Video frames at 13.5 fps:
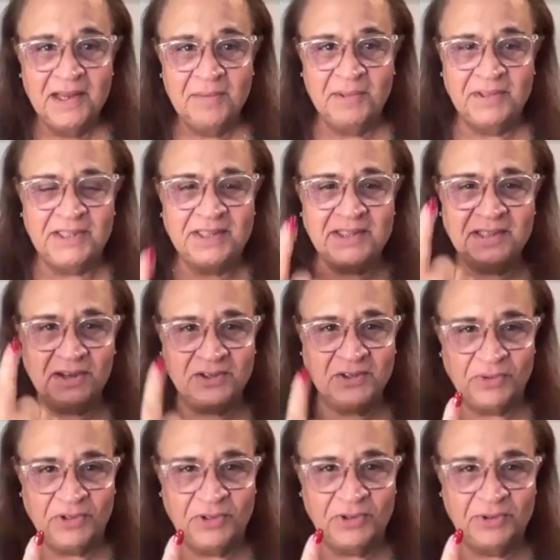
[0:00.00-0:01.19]
But it starts
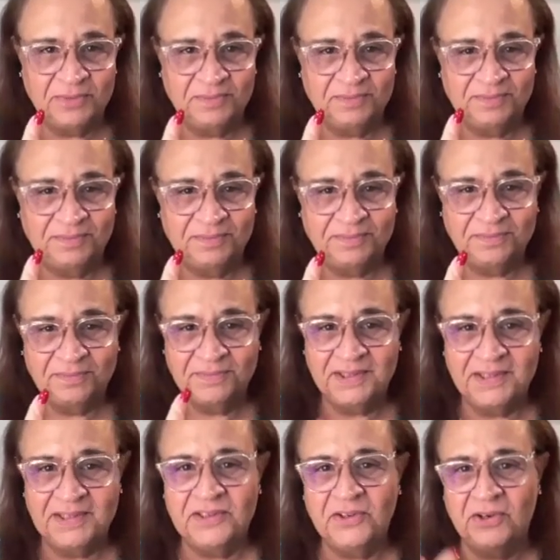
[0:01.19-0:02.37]
with you.
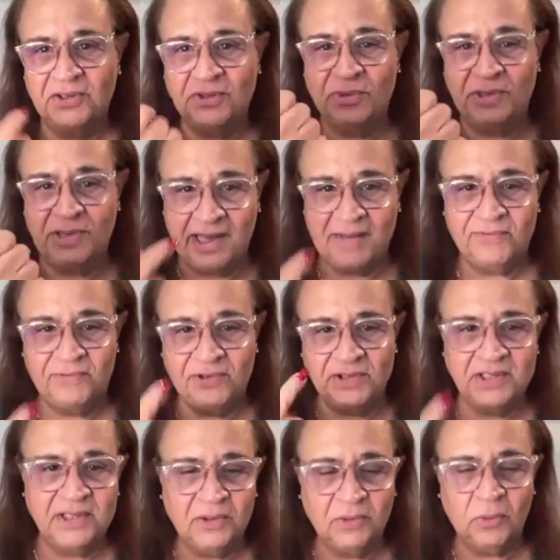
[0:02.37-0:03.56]
It starts with every
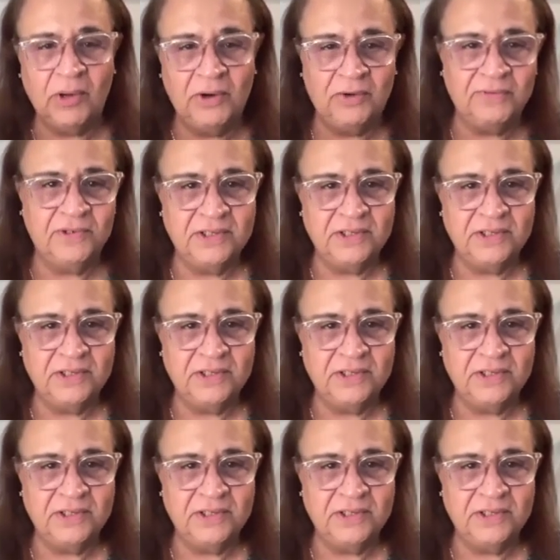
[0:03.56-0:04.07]
single one of us.